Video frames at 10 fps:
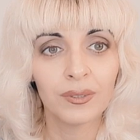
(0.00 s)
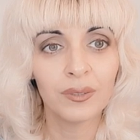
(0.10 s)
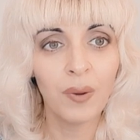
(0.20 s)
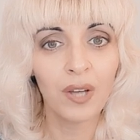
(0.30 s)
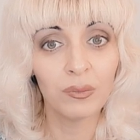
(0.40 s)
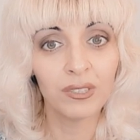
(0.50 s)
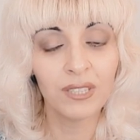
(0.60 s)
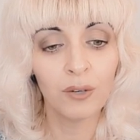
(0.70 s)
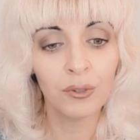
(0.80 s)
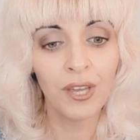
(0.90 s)
apartments
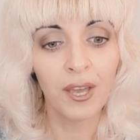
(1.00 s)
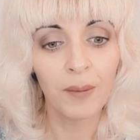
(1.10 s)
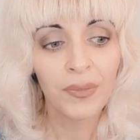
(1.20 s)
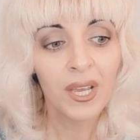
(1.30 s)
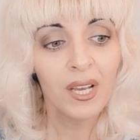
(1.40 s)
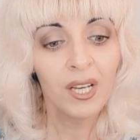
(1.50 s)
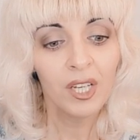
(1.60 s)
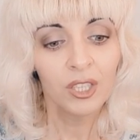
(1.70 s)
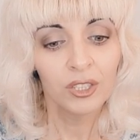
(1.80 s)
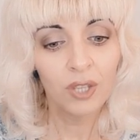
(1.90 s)
out there.
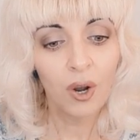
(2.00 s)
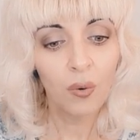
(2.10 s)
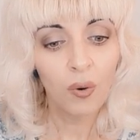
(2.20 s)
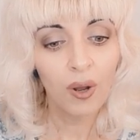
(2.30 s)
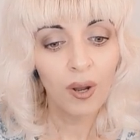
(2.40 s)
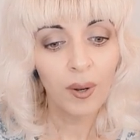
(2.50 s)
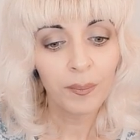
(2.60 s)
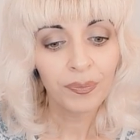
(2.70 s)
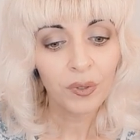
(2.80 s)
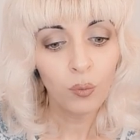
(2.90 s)
So
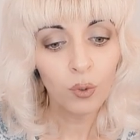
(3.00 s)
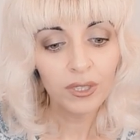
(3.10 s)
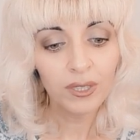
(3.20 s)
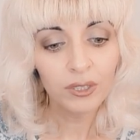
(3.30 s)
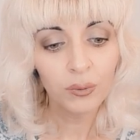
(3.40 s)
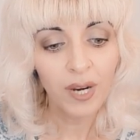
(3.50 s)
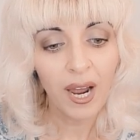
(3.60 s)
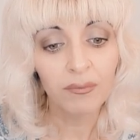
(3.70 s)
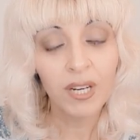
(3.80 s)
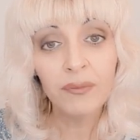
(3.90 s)
what else do we
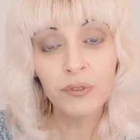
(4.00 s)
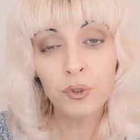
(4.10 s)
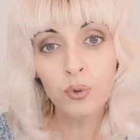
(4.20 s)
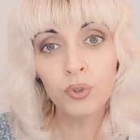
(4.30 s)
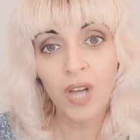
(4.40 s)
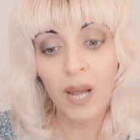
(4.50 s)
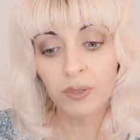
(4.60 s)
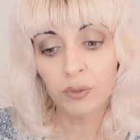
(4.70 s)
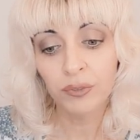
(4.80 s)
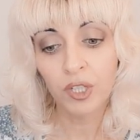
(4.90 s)
have? We have two
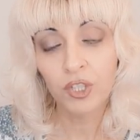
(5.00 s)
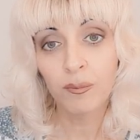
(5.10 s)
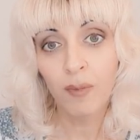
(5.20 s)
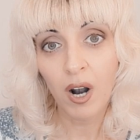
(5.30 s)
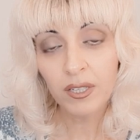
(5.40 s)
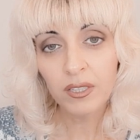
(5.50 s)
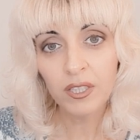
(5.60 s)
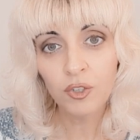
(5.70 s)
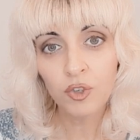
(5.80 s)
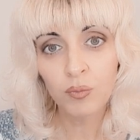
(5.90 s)
types of actually market
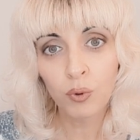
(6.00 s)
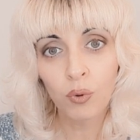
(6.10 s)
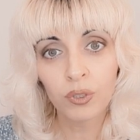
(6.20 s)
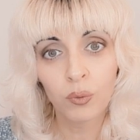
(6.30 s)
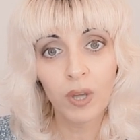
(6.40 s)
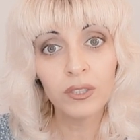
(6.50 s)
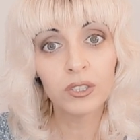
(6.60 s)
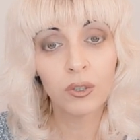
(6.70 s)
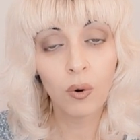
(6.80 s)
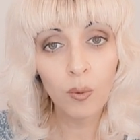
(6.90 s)
here in Gibraltar. One is
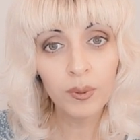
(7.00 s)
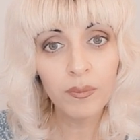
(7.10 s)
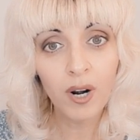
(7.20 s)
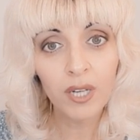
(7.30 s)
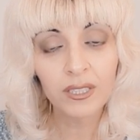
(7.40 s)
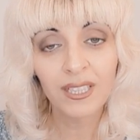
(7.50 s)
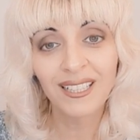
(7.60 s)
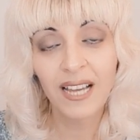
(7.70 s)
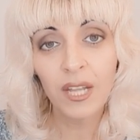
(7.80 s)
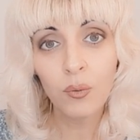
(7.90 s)
the open market, and
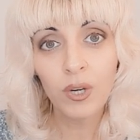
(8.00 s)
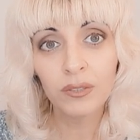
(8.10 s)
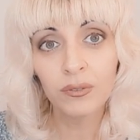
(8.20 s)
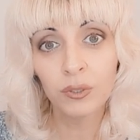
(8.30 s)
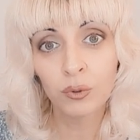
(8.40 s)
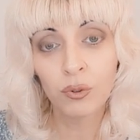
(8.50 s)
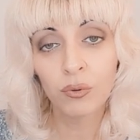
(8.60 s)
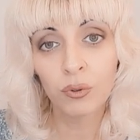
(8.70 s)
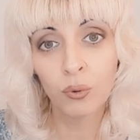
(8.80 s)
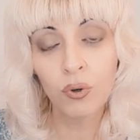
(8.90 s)
the other one, if you would
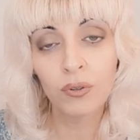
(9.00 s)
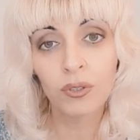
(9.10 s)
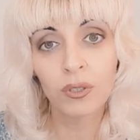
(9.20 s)
look